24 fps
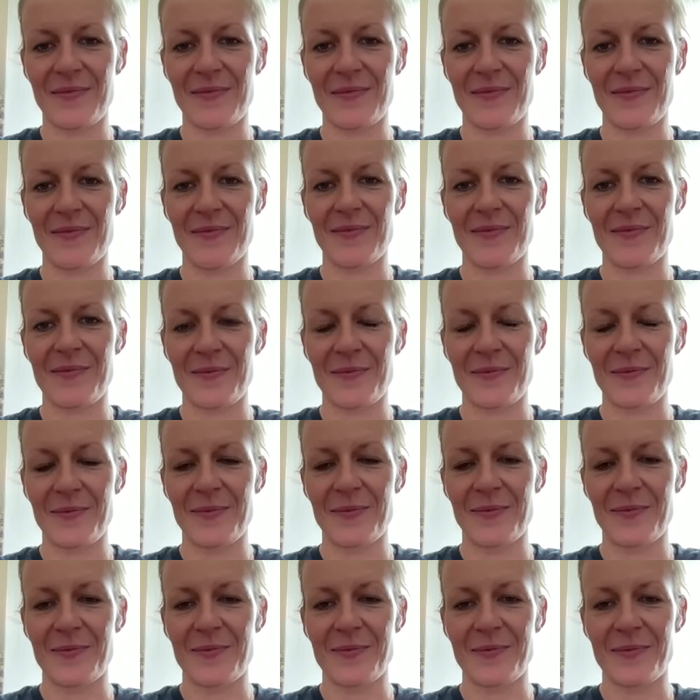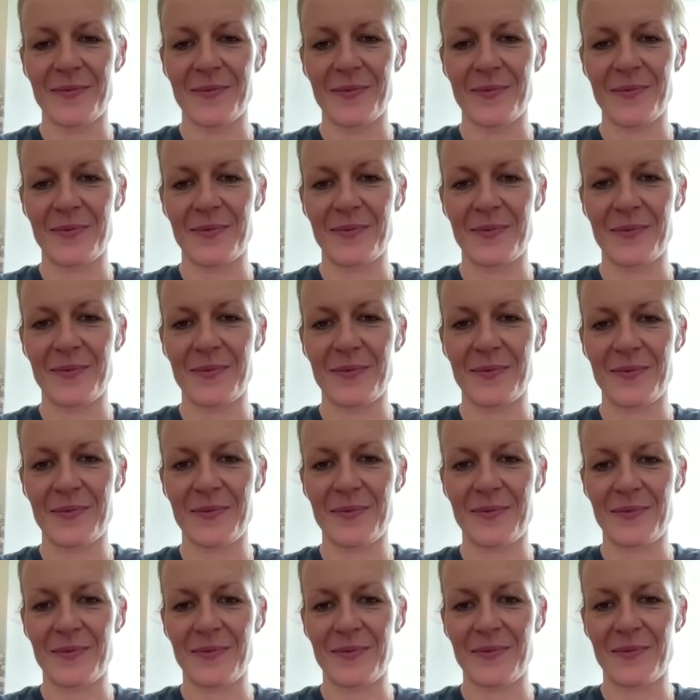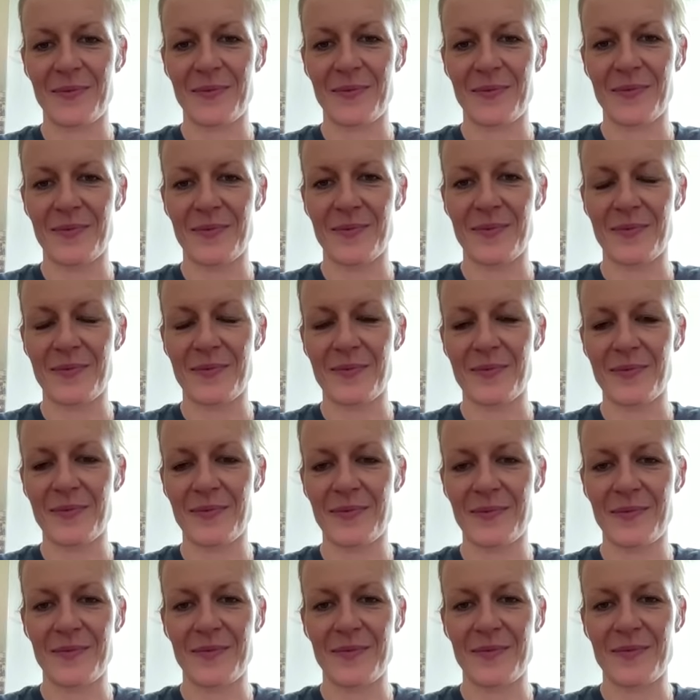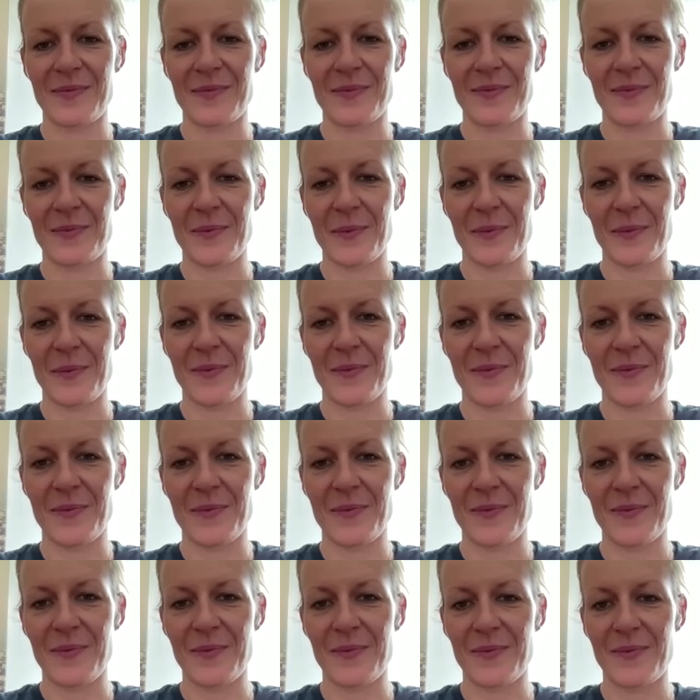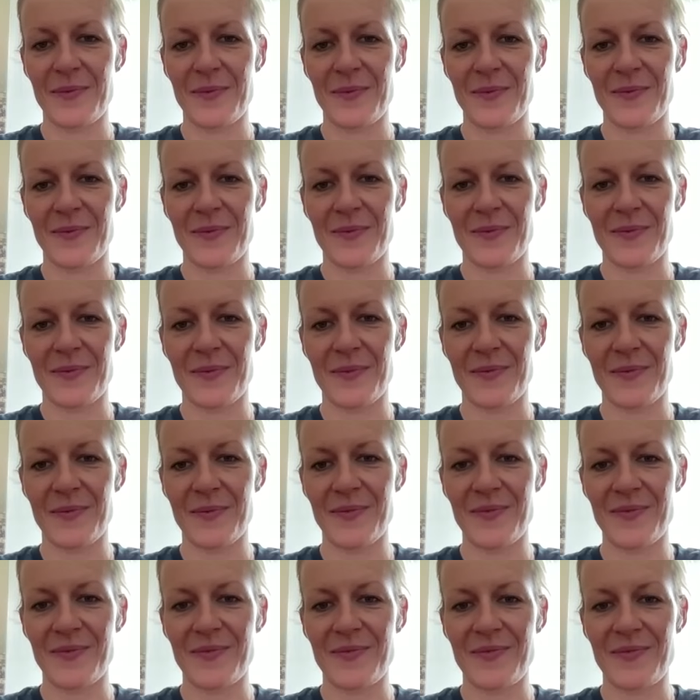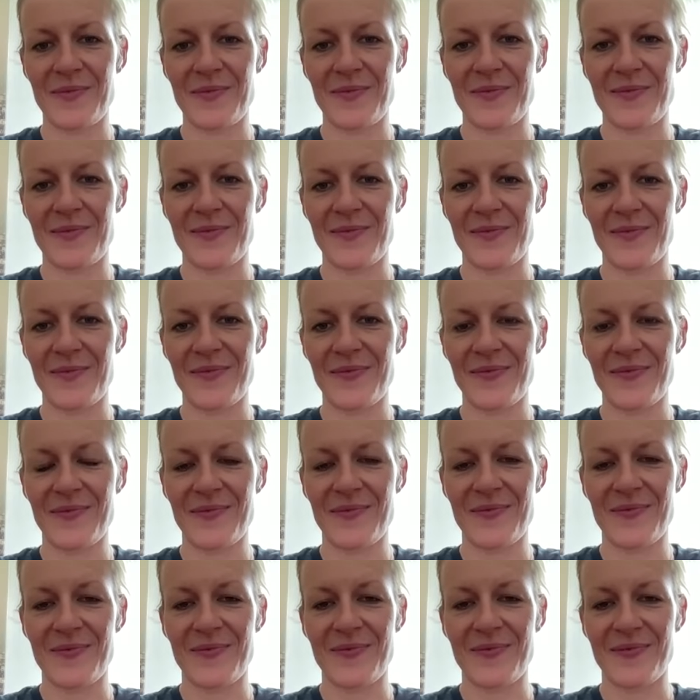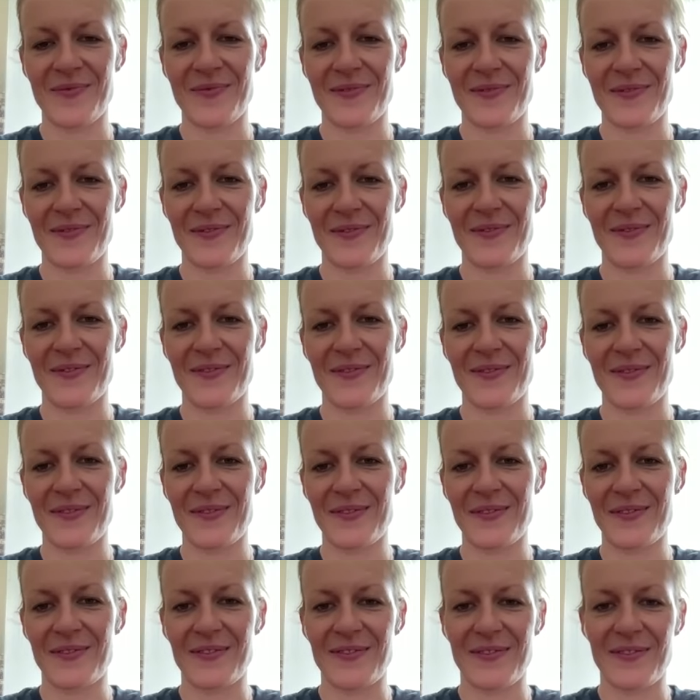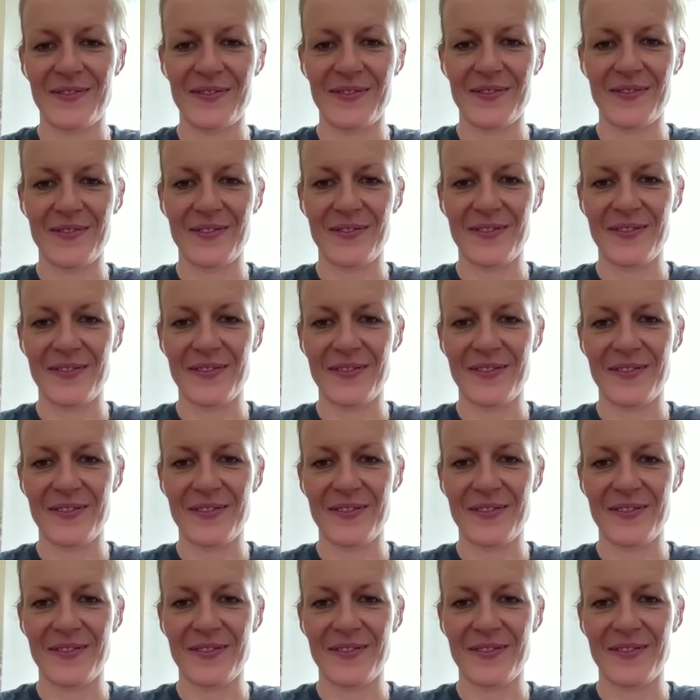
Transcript: The person shown says nothing.